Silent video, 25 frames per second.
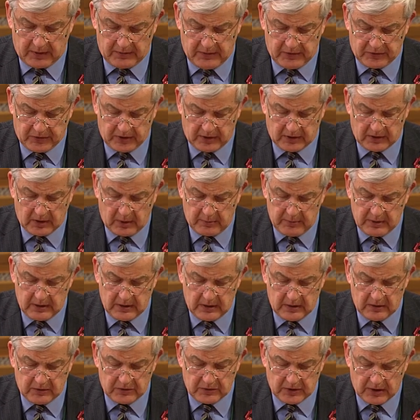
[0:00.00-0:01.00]
this
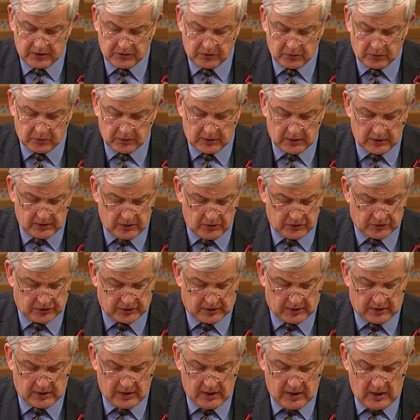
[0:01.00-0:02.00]
upcoming scheduled
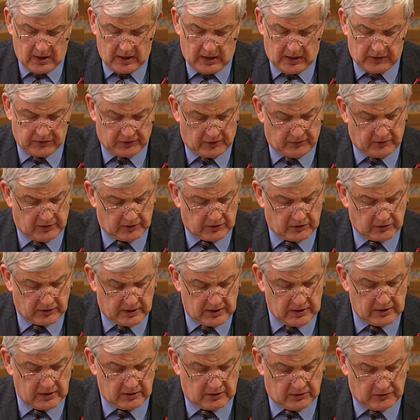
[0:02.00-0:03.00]
closure is of a
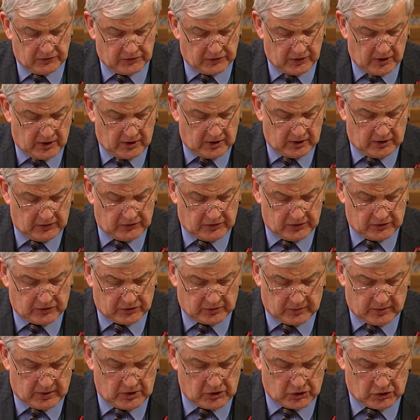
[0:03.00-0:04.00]
great concerning
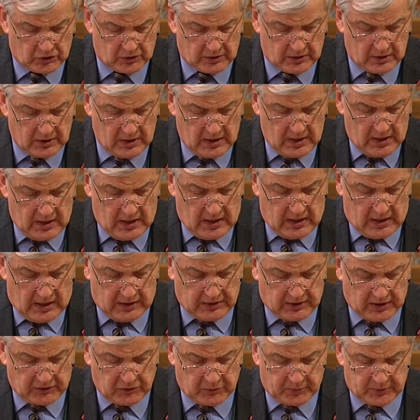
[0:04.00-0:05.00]
situation.
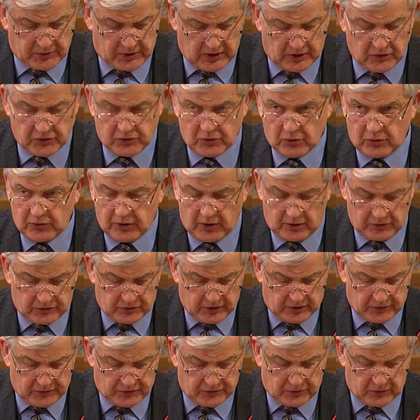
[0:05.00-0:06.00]
It has the potential not
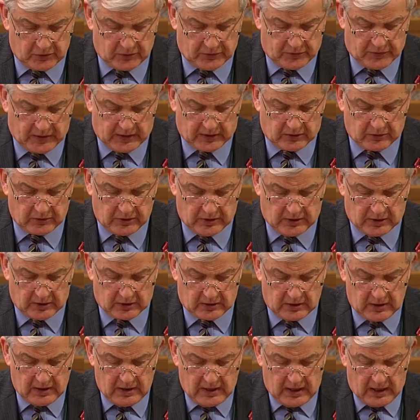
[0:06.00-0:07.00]
just to affect
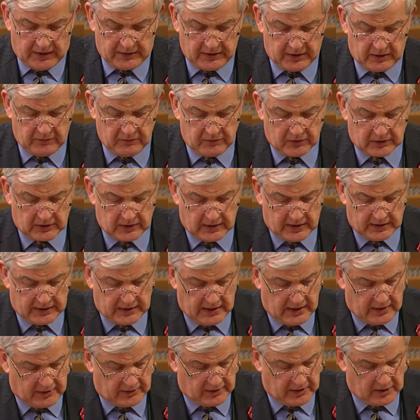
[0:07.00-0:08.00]
Greenock and the Inverclyde
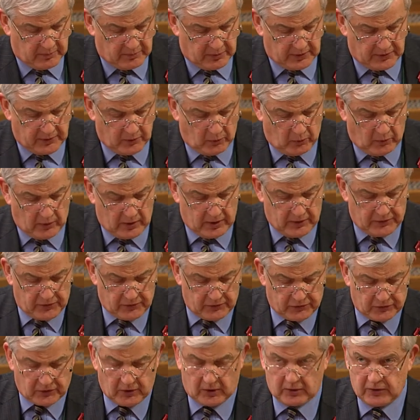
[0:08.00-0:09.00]
area, but the worth
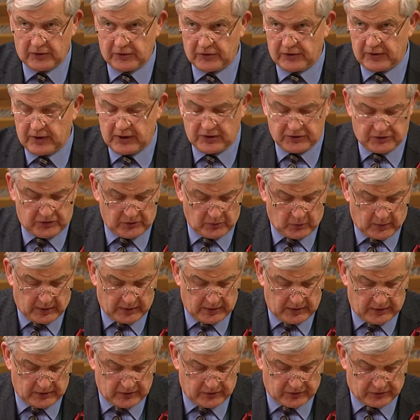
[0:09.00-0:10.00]
of Scotland's
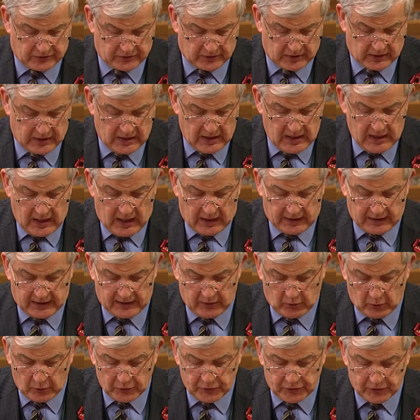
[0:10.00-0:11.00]
nationwide industry. And
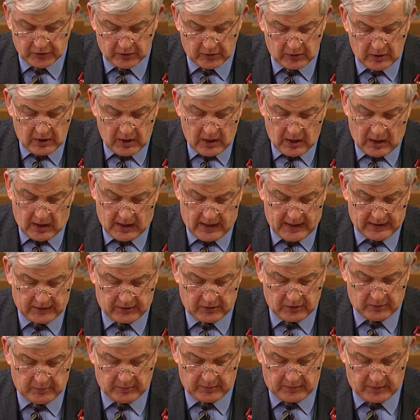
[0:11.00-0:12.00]
I also
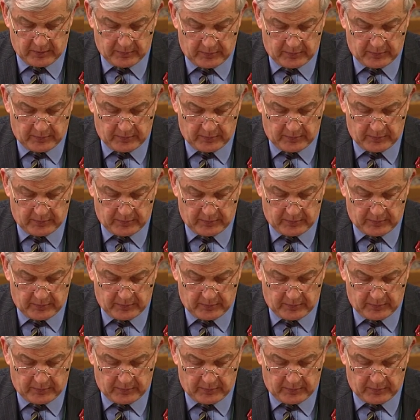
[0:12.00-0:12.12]
echo